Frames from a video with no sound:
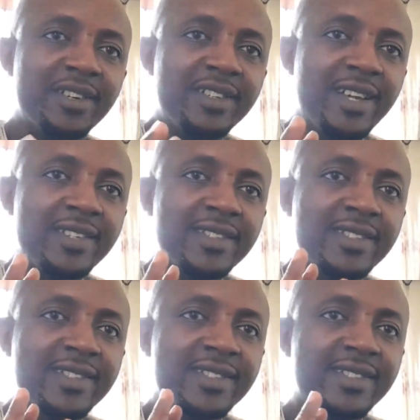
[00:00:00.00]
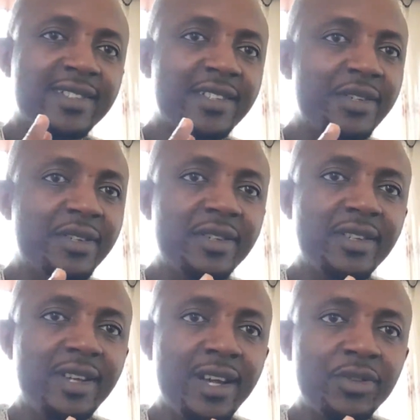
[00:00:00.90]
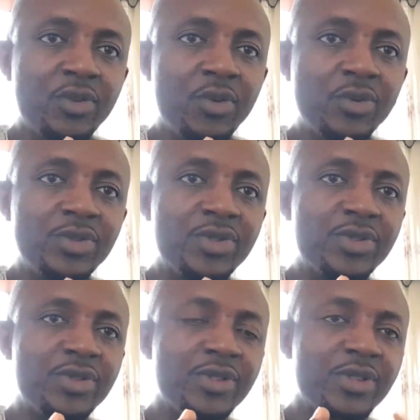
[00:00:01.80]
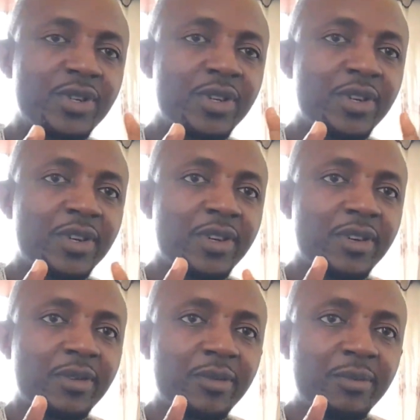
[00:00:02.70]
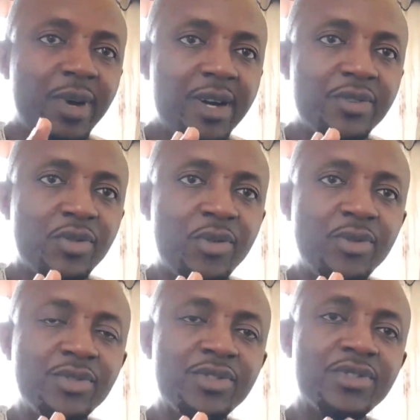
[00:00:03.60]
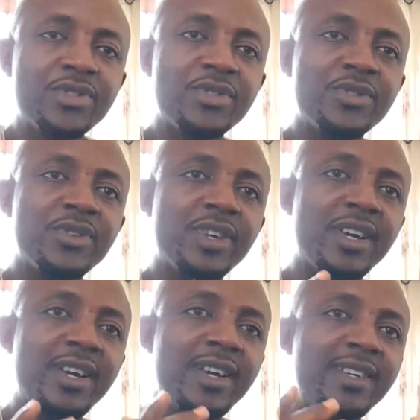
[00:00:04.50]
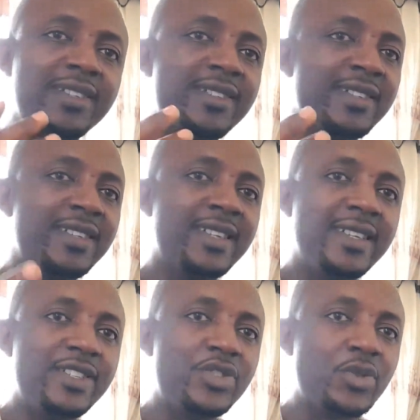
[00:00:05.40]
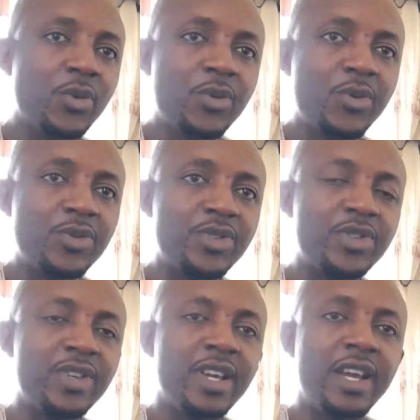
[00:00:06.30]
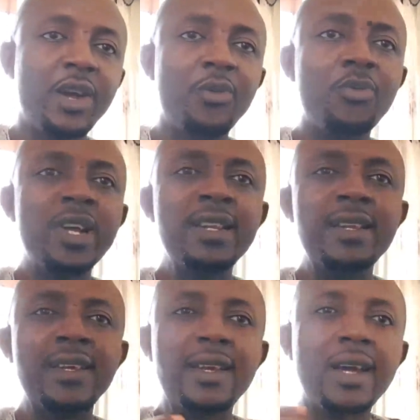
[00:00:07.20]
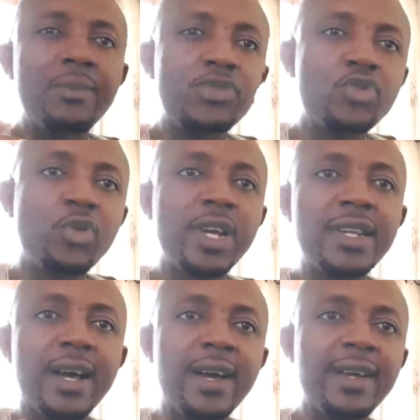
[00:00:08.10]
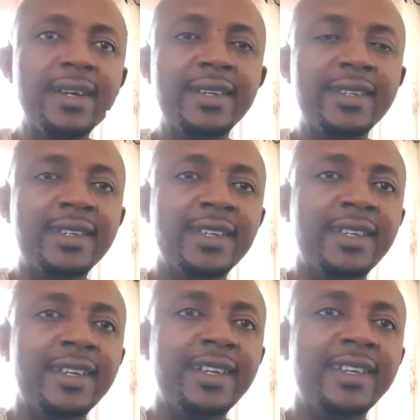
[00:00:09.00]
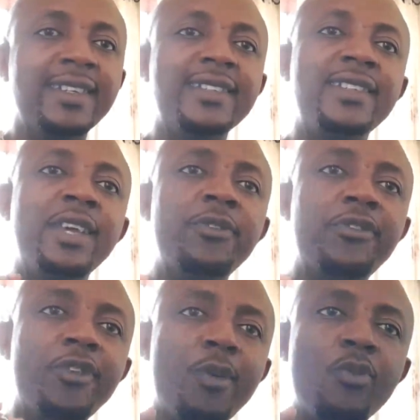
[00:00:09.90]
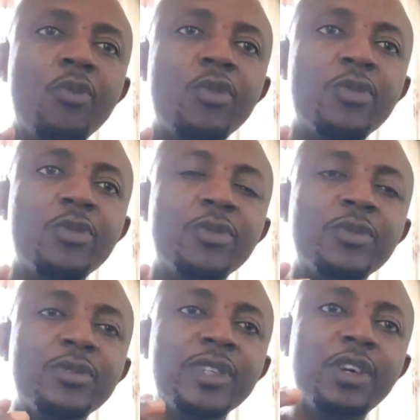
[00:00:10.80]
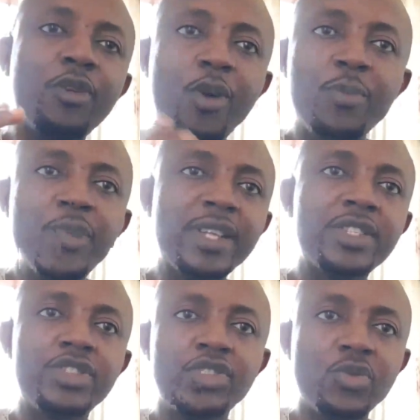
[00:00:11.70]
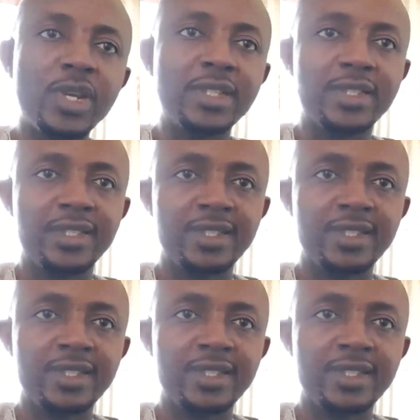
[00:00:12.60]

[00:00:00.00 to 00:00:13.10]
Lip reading: that is lactose, maltose, and the sucrose, when they come together, they form the complex sugars.